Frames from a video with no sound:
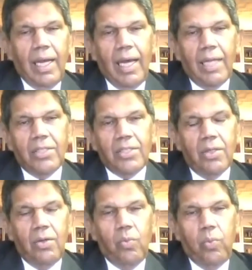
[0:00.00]
And
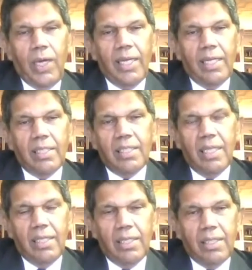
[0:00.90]
so when I
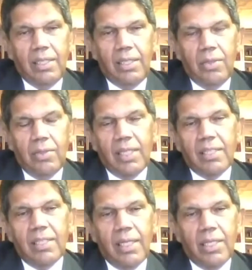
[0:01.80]
say that the
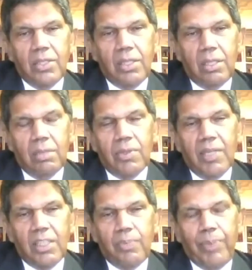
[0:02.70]
United Nations human
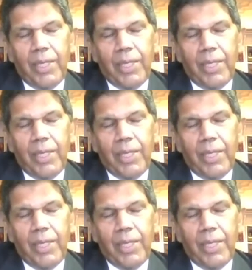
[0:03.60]
rights